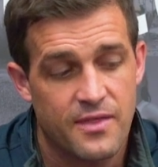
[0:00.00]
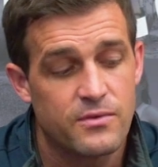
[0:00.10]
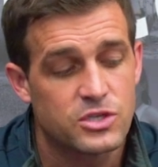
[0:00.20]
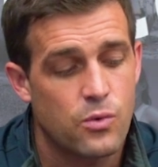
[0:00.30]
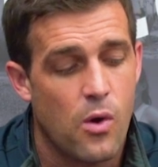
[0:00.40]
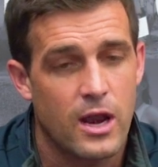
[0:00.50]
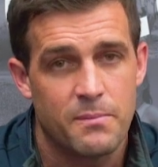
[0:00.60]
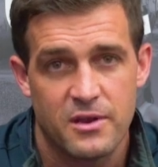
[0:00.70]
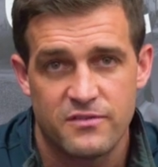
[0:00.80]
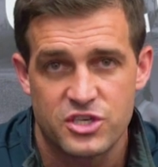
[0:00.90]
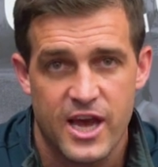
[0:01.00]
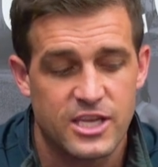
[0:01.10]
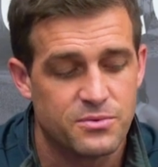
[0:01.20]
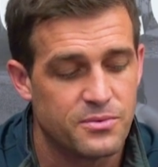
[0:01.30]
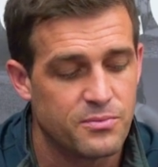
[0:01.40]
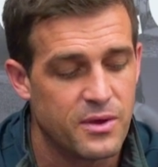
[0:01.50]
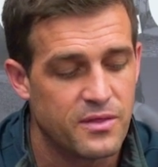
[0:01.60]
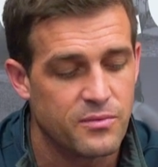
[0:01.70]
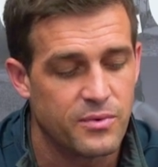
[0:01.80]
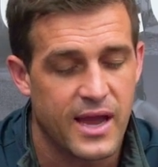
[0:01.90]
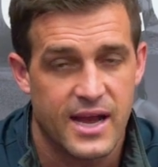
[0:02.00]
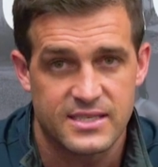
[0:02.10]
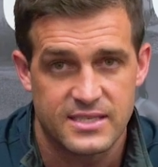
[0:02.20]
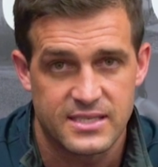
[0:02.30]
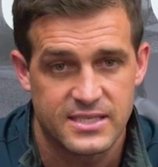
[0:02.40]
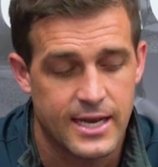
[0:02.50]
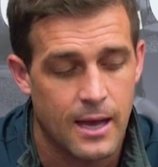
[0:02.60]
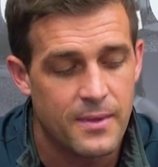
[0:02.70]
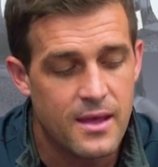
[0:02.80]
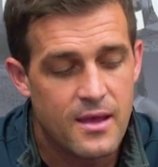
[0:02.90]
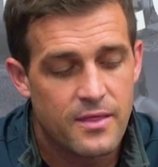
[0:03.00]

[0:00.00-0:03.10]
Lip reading: there is quite a bit of change with regards to the setup.